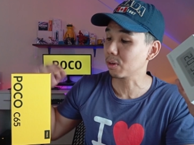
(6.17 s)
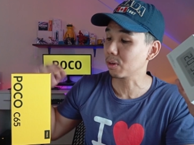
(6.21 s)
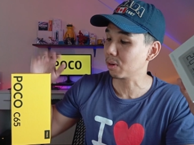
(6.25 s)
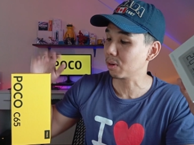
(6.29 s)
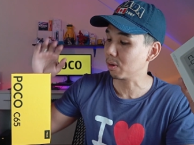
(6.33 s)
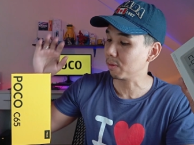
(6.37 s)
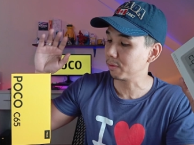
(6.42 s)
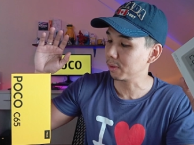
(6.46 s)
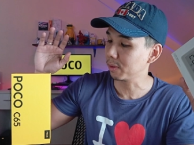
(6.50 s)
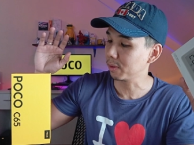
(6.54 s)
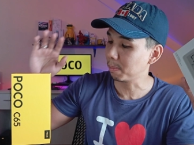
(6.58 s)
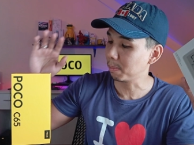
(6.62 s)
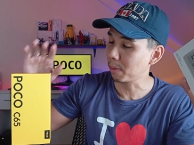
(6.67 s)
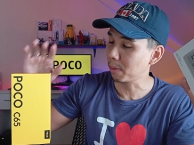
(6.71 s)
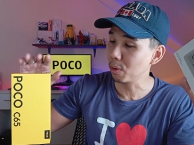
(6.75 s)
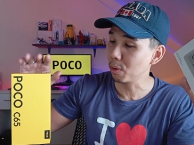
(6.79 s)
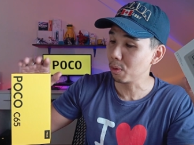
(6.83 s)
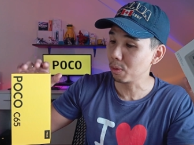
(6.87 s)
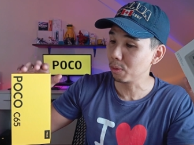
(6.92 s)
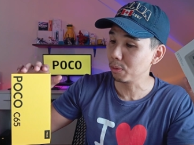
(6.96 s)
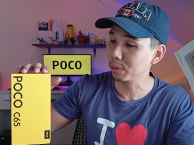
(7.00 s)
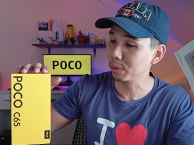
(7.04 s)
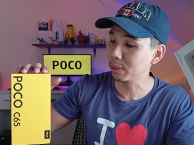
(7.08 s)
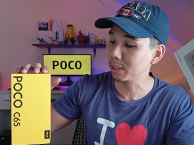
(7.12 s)
of the
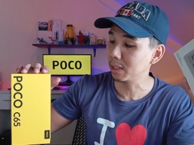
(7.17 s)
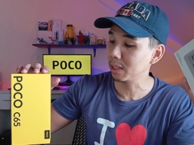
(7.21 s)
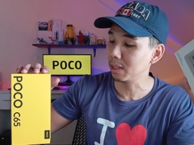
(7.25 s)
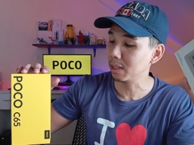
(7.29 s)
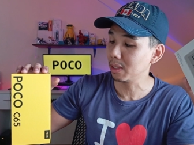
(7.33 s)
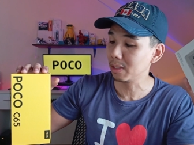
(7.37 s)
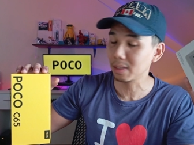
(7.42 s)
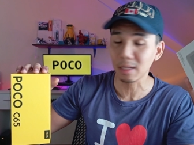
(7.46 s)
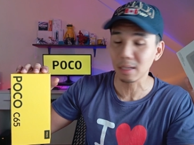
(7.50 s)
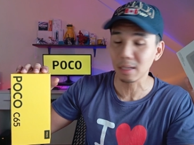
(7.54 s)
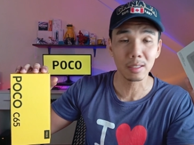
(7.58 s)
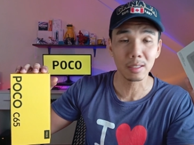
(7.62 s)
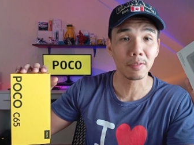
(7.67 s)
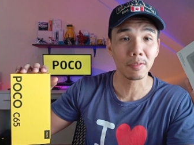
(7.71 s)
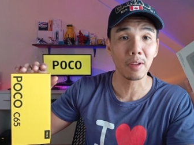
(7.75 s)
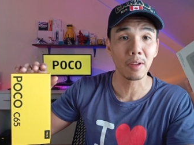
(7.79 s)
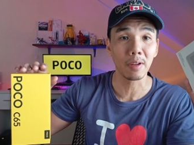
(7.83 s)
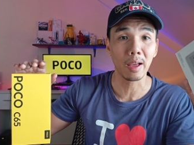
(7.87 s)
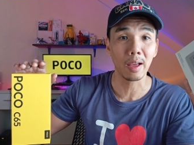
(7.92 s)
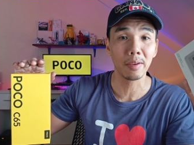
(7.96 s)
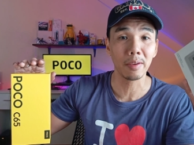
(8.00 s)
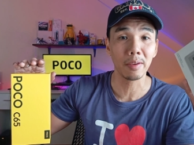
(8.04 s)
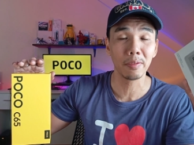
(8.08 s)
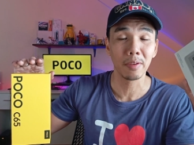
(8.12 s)
Poco C
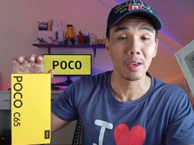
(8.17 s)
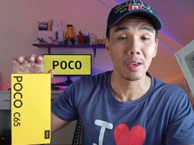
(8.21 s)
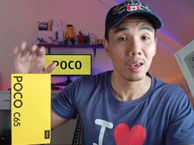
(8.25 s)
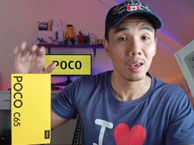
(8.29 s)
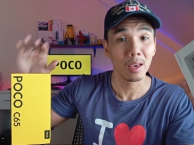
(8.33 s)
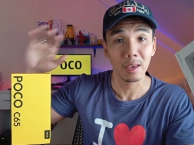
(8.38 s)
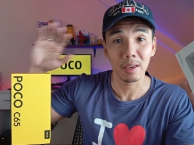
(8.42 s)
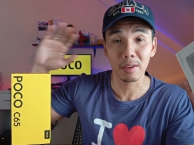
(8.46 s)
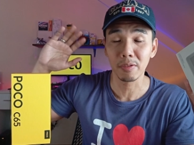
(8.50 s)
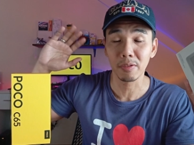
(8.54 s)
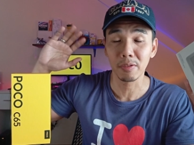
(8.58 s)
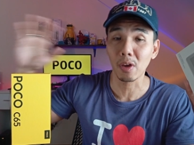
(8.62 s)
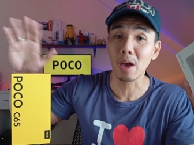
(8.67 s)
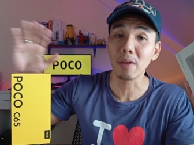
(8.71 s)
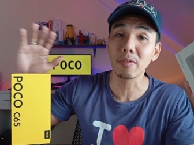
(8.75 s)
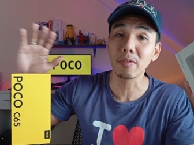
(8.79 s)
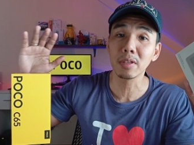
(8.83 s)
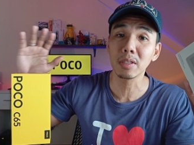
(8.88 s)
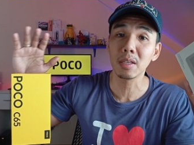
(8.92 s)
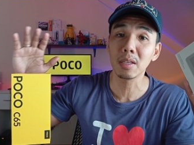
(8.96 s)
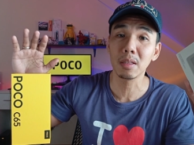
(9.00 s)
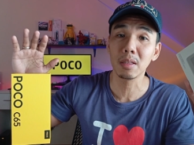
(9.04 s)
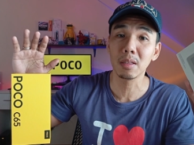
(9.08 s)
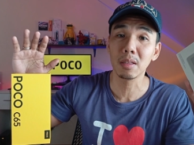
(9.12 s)
sixty-five. If you haven't
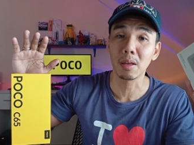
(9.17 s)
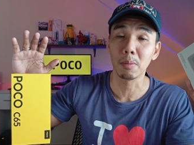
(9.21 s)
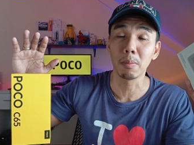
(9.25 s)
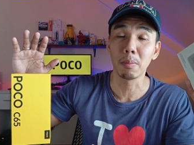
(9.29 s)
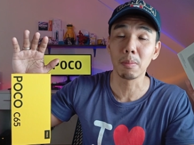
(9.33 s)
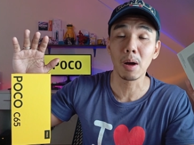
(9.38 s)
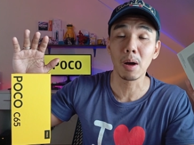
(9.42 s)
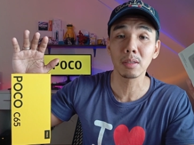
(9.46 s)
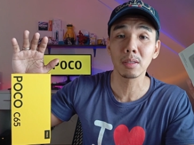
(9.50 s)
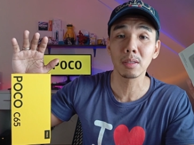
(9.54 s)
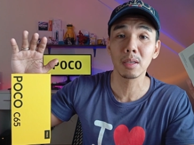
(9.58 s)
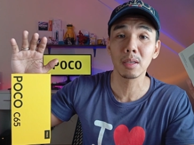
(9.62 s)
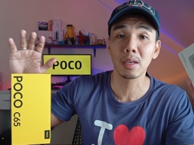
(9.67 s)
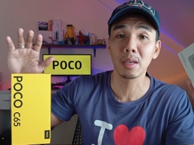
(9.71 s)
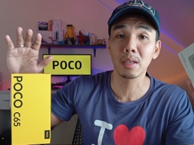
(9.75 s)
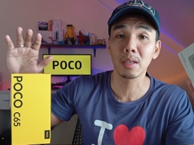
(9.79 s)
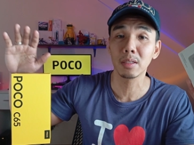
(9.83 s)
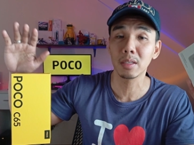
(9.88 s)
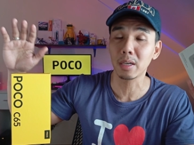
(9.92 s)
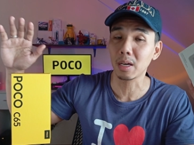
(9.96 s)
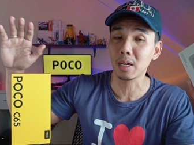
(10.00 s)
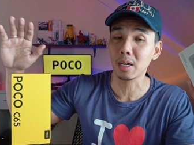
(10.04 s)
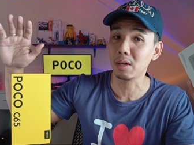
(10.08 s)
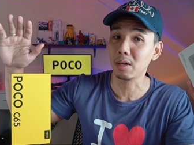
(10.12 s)
seen the unboxing,
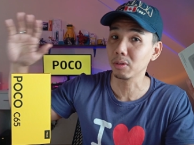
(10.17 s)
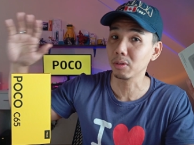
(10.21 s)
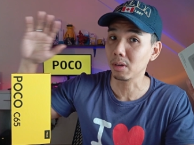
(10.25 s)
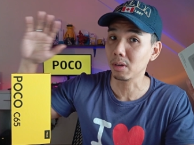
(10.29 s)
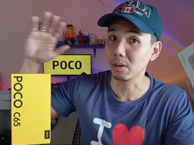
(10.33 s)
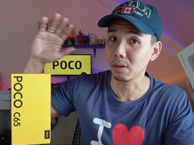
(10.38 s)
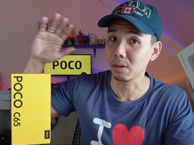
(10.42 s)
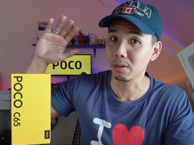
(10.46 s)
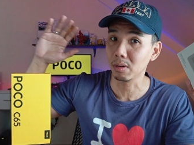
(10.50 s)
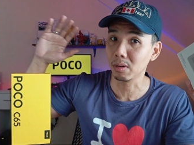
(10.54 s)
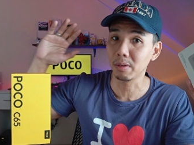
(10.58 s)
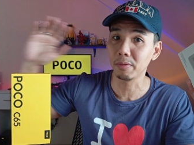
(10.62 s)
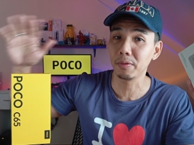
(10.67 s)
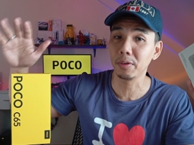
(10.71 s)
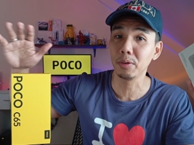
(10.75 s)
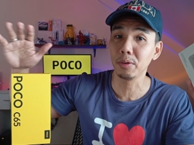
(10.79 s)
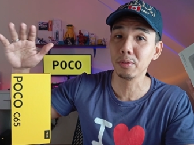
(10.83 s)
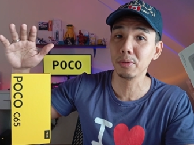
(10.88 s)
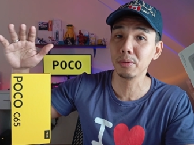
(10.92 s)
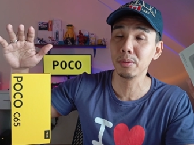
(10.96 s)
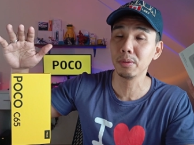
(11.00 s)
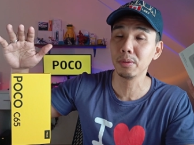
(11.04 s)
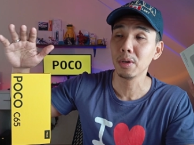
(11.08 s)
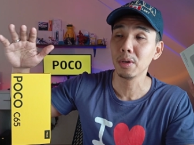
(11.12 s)
check out our
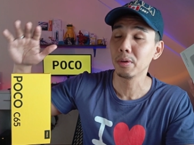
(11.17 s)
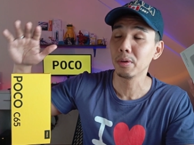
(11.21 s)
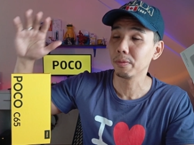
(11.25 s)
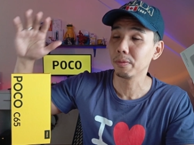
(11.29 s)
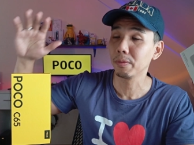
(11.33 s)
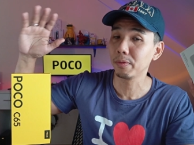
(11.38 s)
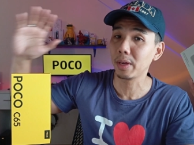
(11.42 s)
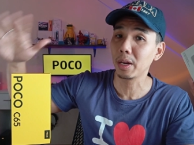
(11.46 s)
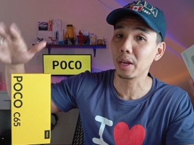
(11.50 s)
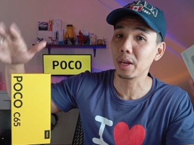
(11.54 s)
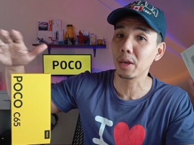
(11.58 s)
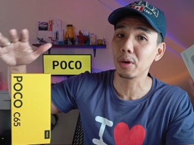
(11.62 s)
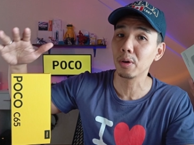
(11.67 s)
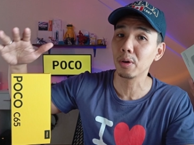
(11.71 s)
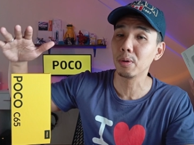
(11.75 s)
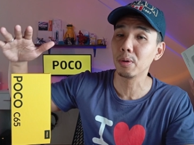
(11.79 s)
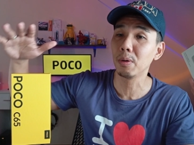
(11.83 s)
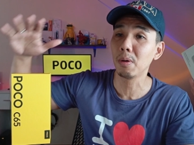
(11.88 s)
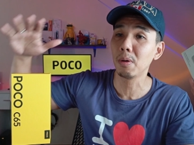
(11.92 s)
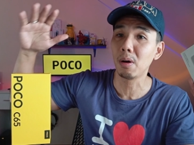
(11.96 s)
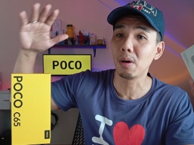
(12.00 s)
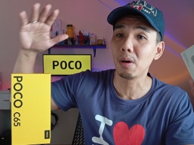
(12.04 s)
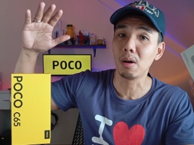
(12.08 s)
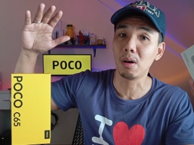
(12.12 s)
review video
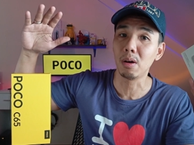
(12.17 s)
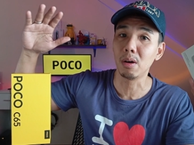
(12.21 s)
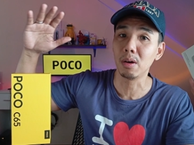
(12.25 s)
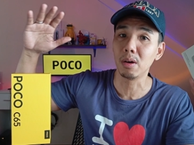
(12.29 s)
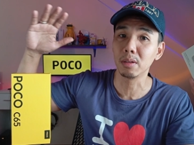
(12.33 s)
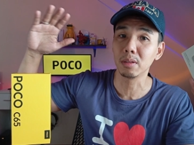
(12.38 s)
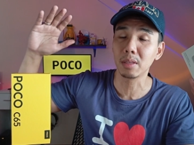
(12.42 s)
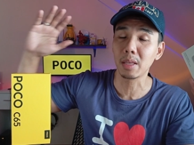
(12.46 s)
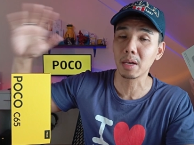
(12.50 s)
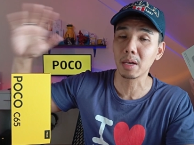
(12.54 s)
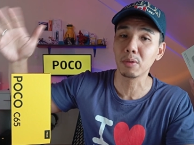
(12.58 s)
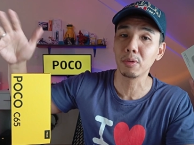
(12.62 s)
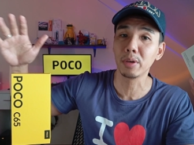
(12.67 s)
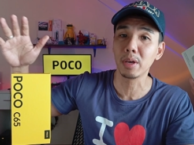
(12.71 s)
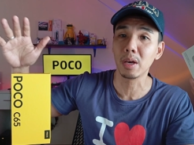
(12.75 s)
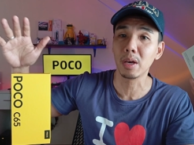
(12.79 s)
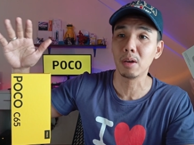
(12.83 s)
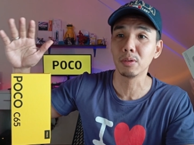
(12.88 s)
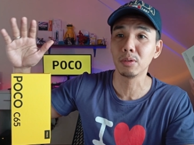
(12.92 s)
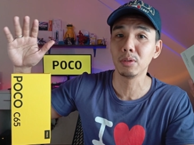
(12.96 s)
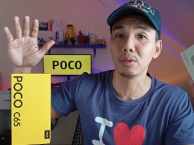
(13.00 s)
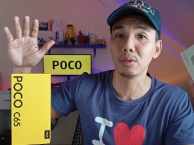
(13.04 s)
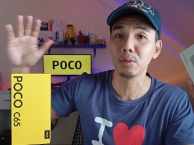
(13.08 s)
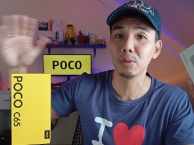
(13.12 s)
on Techkuya
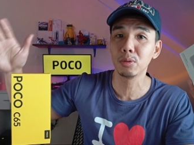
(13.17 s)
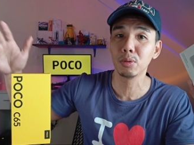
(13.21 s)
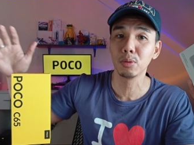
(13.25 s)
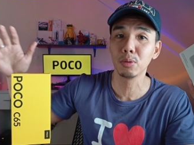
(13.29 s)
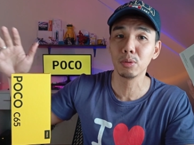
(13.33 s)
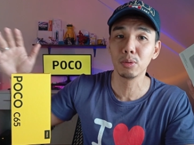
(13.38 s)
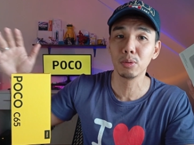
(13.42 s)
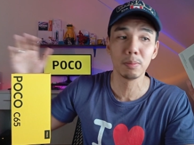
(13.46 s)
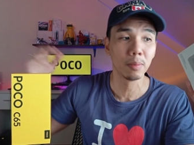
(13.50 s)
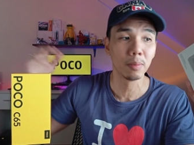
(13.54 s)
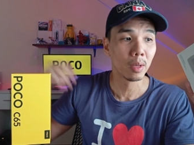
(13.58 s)
on YouTube.